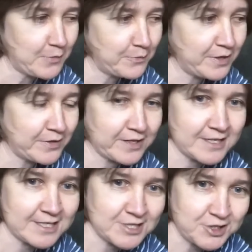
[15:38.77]
But
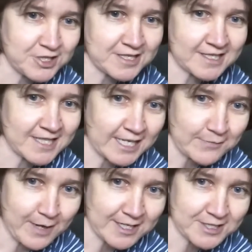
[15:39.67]
these cheeky teddy
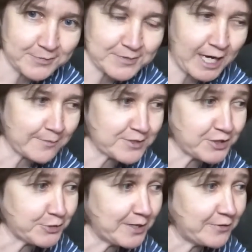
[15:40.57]
bears sometimes
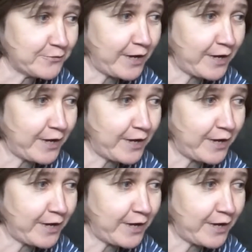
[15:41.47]
do. In